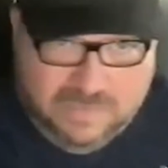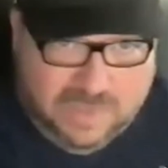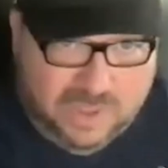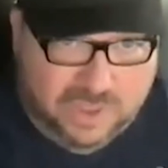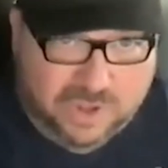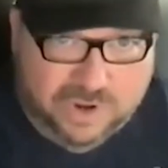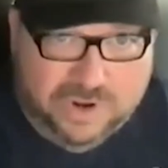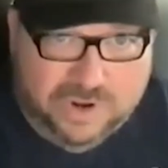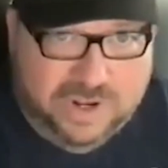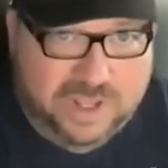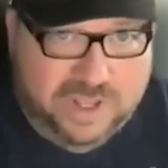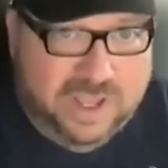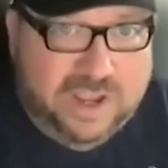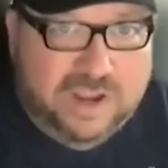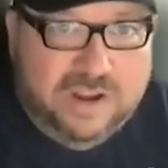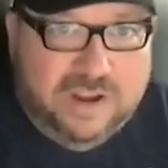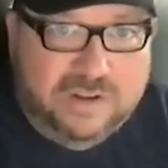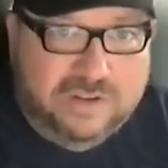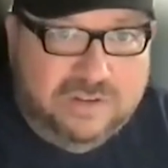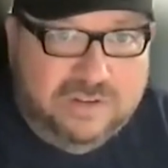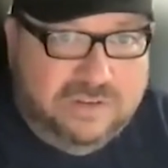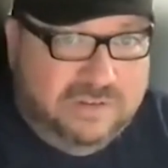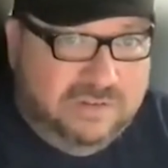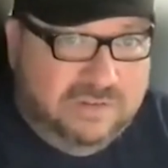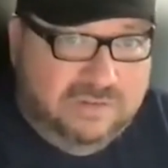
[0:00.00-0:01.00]
30
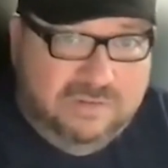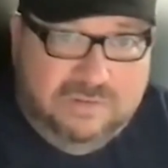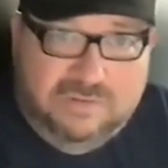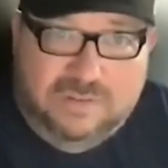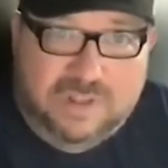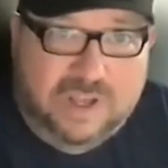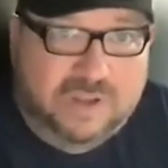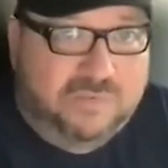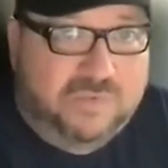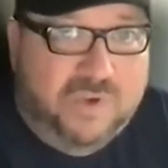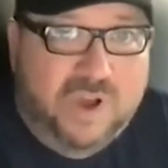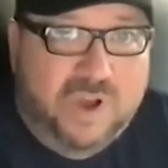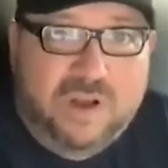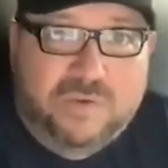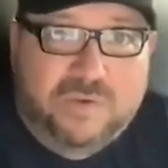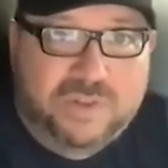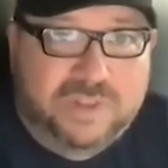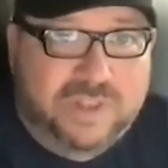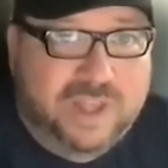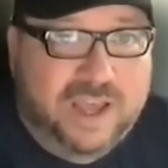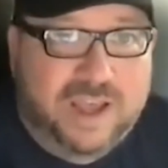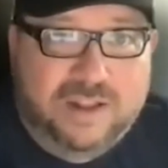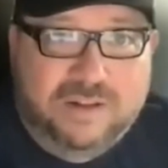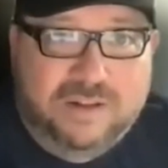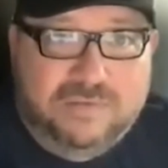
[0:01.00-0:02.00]
years nothing wrong with
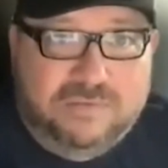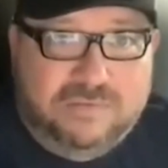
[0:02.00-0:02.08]
that